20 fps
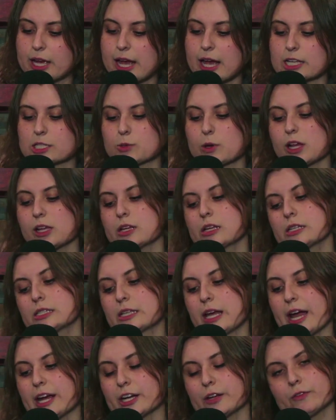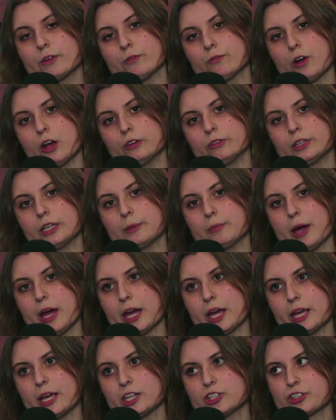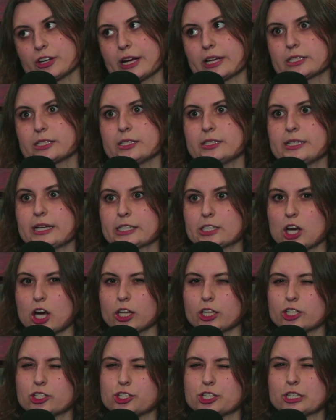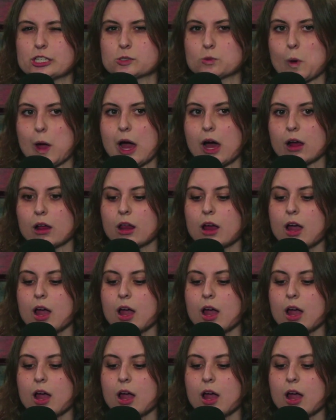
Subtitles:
as well as kind of involving my interest in technology as well,